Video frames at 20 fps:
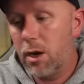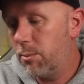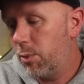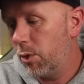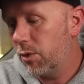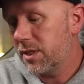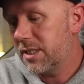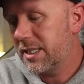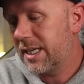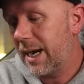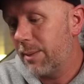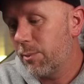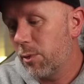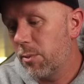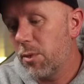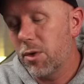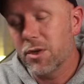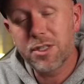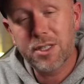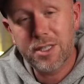I bought this camera
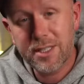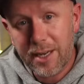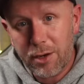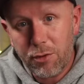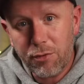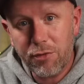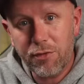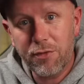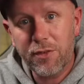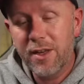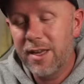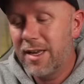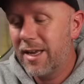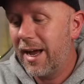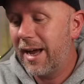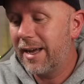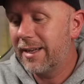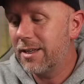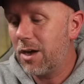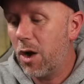myself
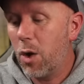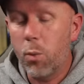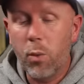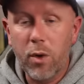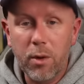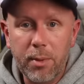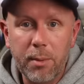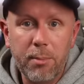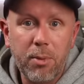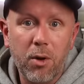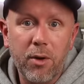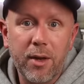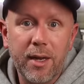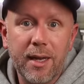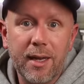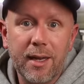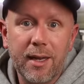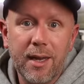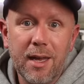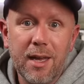and I will be
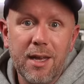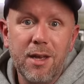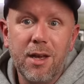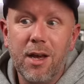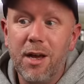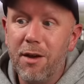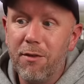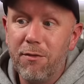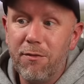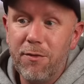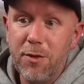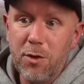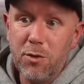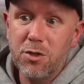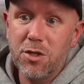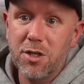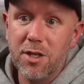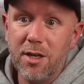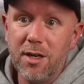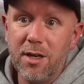buying
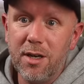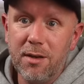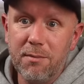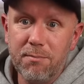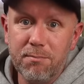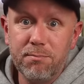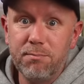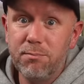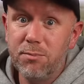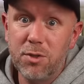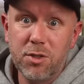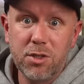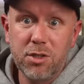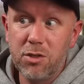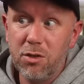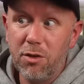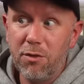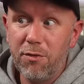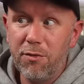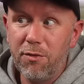future
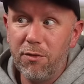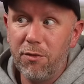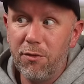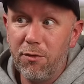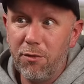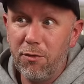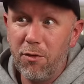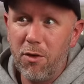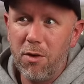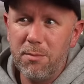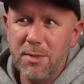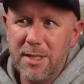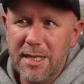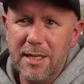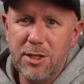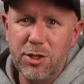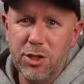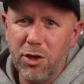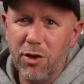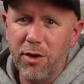stuff from
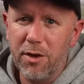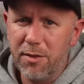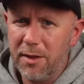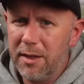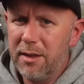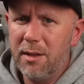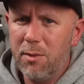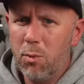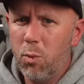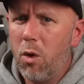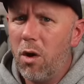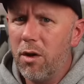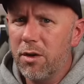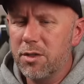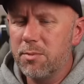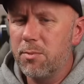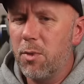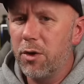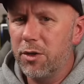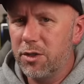DJI. I think the
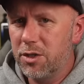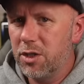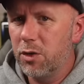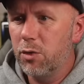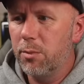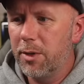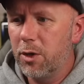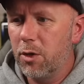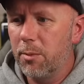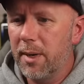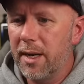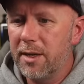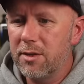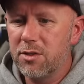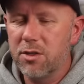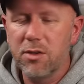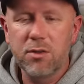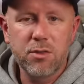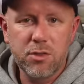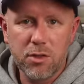wireless mic 2 will be coming out
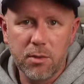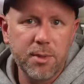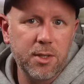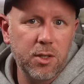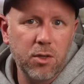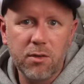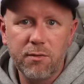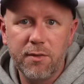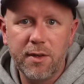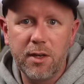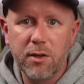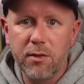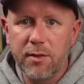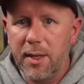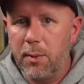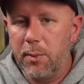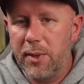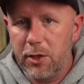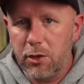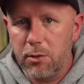soon, so I'll be doing a video on
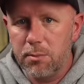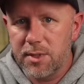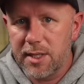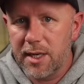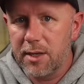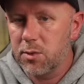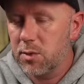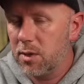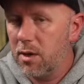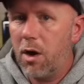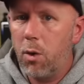that when it comes out as well.